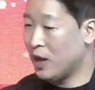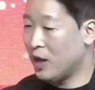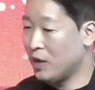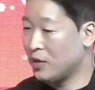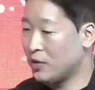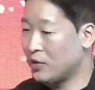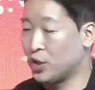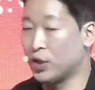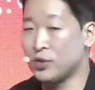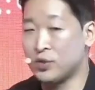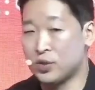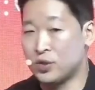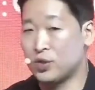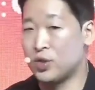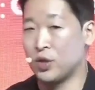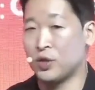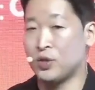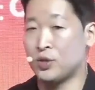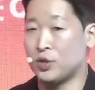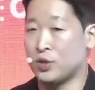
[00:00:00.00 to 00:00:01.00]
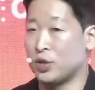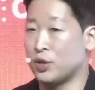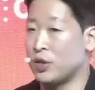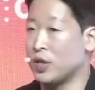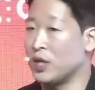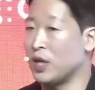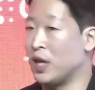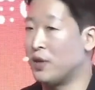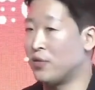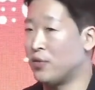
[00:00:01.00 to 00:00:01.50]
just
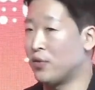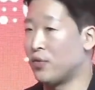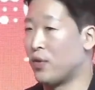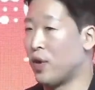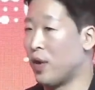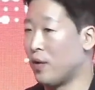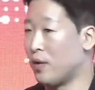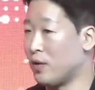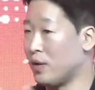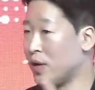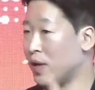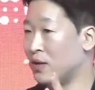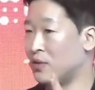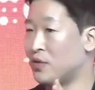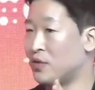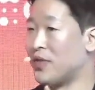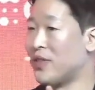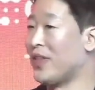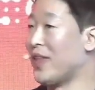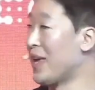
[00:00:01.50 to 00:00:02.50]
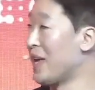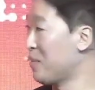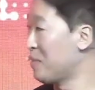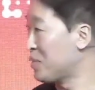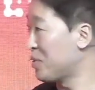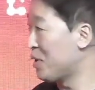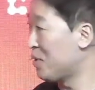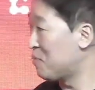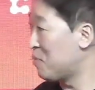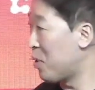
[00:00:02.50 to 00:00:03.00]
looking at the
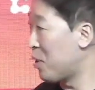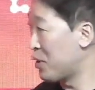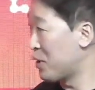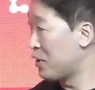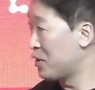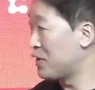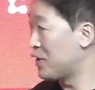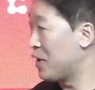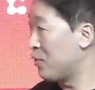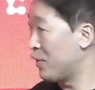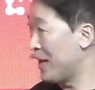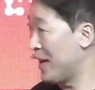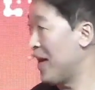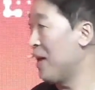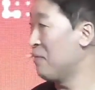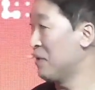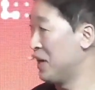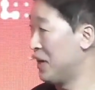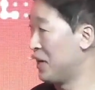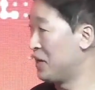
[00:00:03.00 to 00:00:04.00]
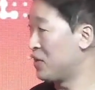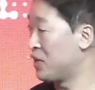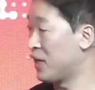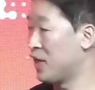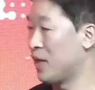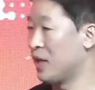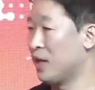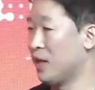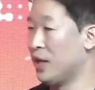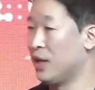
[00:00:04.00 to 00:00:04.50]
names of partners that we have in
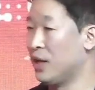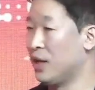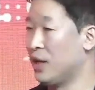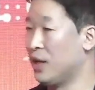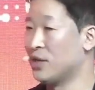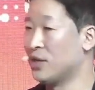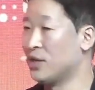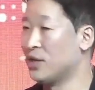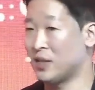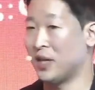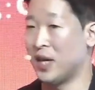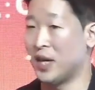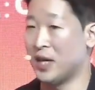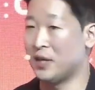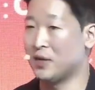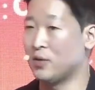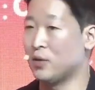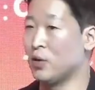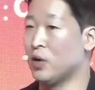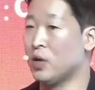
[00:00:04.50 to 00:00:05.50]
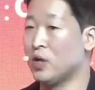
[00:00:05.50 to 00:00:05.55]
Asia, it's SK,